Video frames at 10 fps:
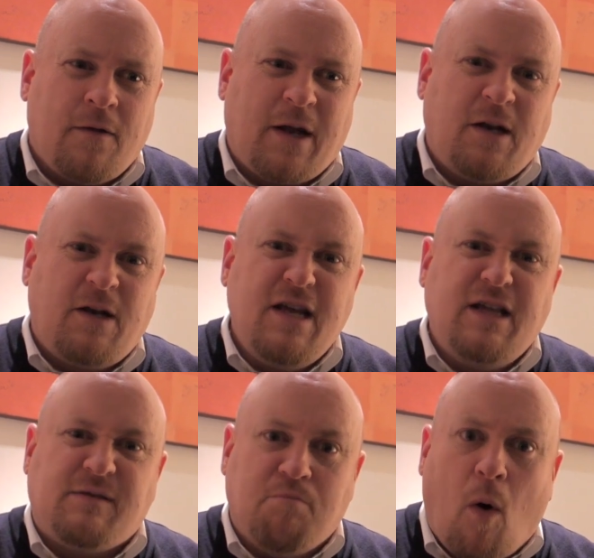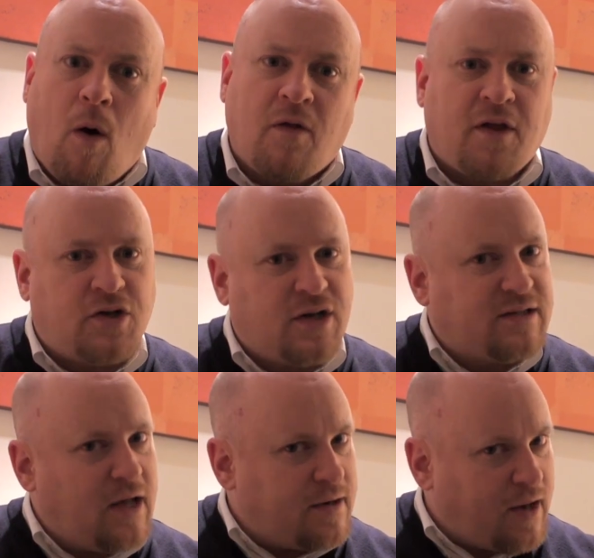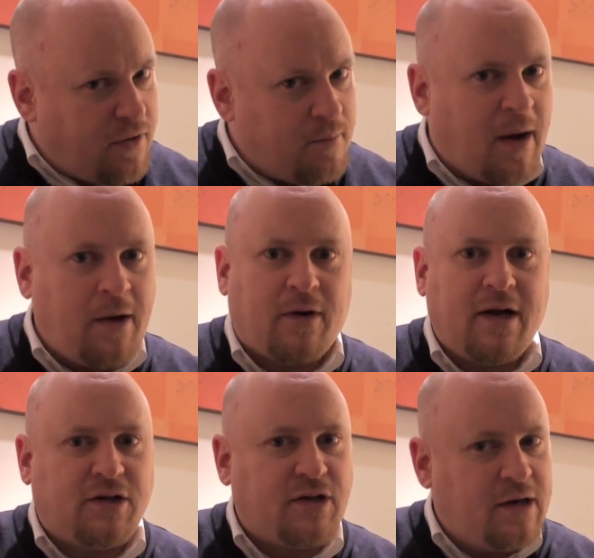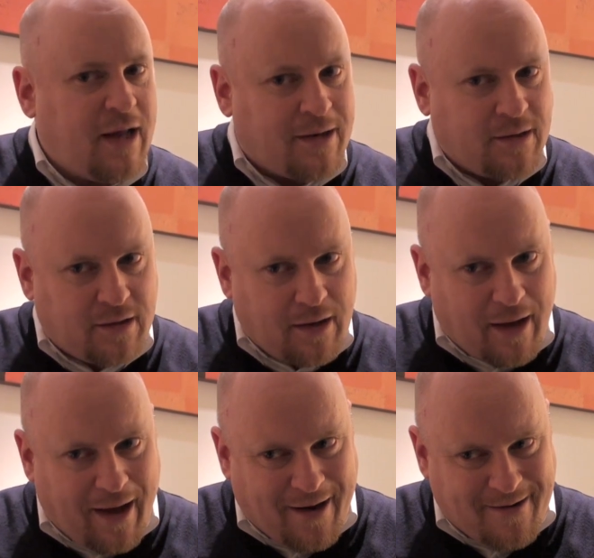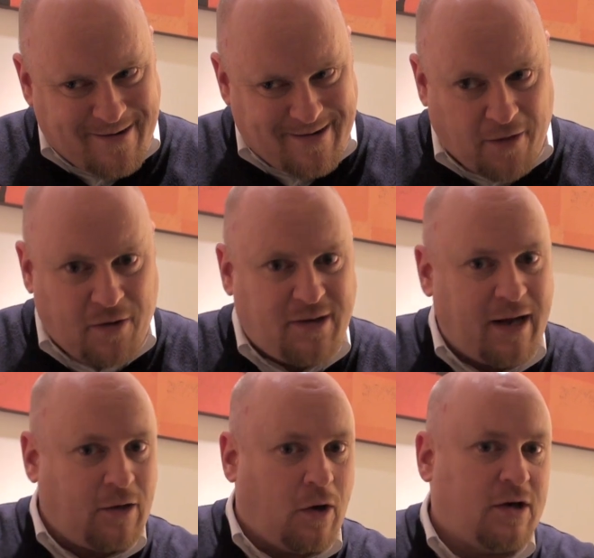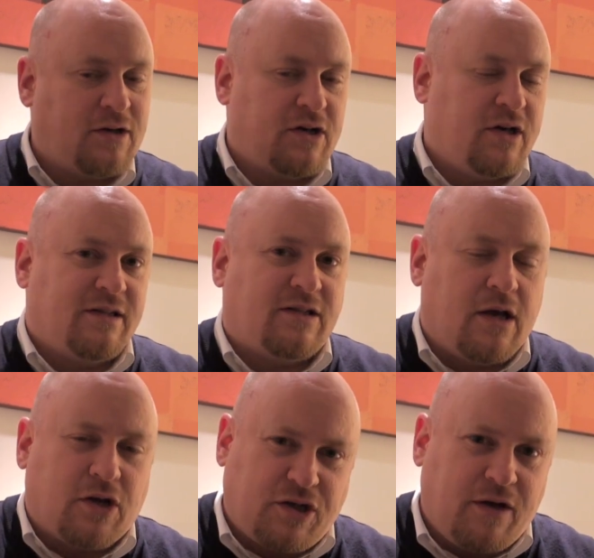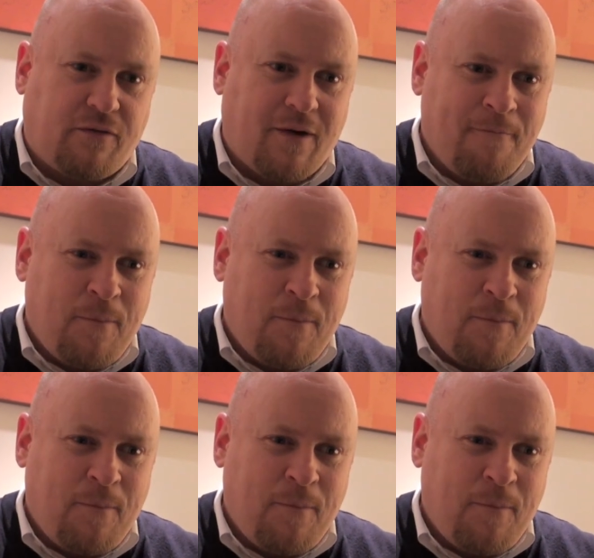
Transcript: that it needs more than just another migration and another technology shift.